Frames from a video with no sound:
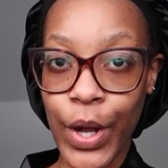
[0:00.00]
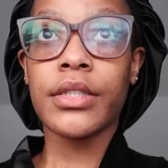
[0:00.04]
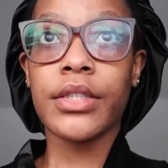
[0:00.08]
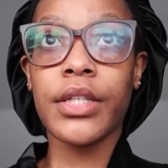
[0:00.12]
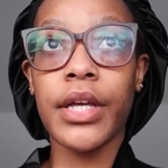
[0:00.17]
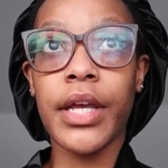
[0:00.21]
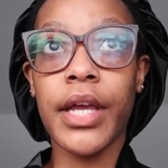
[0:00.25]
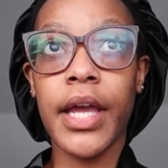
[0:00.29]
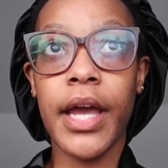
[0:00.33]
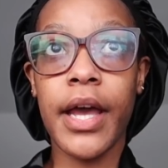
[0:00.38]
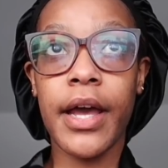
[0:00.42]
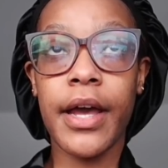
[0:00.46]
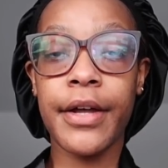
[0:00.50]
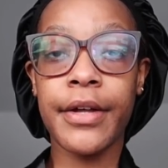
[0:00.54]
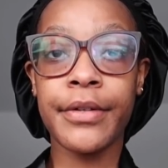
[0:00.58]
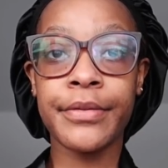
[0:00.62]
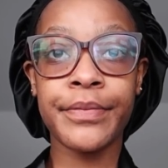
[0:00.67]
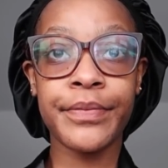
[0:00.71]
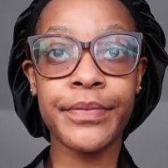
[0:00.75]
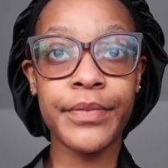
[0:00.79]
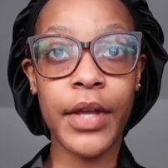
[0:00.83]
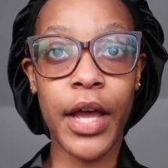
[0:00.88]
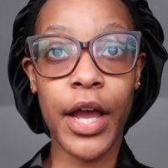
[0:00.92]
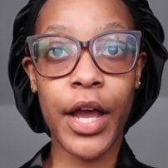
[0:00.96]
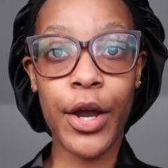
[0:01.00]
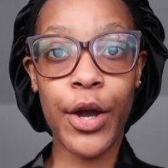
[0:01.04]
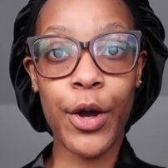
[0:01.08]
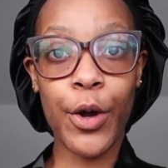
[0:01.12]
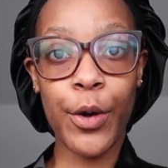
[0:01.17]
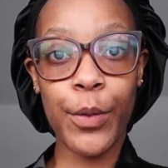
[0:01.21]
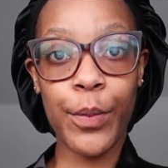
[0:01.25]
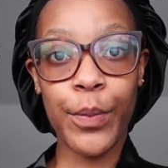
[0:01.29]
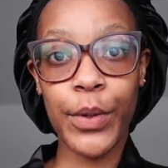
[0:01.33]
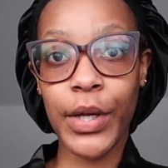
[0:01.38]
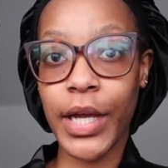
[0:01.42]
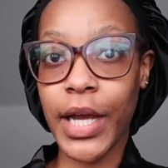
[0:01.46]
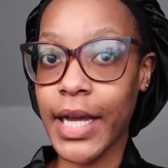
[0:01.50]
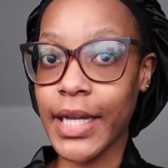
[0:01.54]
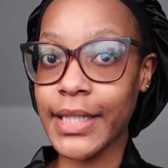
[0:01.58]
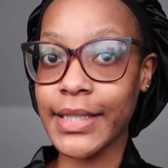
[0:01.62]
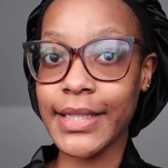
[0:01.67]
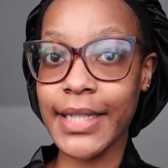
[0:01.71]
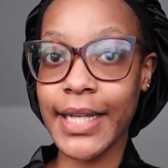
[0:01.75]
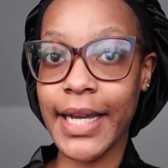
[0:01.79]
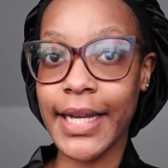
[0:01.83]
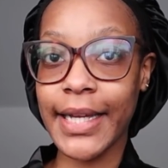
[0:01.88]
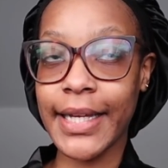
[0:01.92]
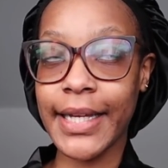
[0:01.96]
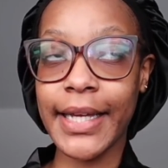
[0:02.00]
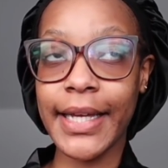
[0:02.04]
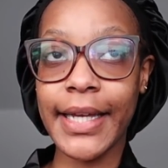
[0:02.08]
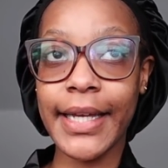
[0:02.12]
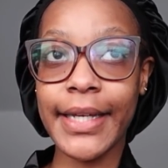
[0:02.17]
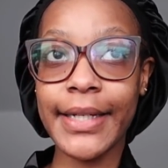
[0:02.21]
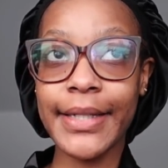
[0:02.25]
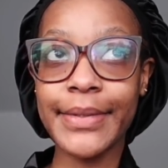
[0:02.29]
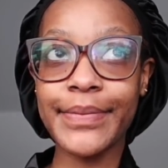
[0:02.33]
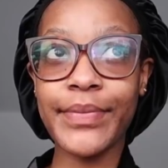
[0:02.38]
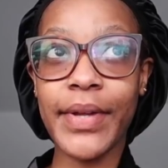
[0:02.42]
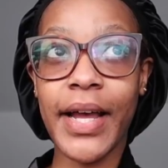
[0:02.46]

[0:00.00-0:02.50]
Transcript: So yeah, I hope you guys like it.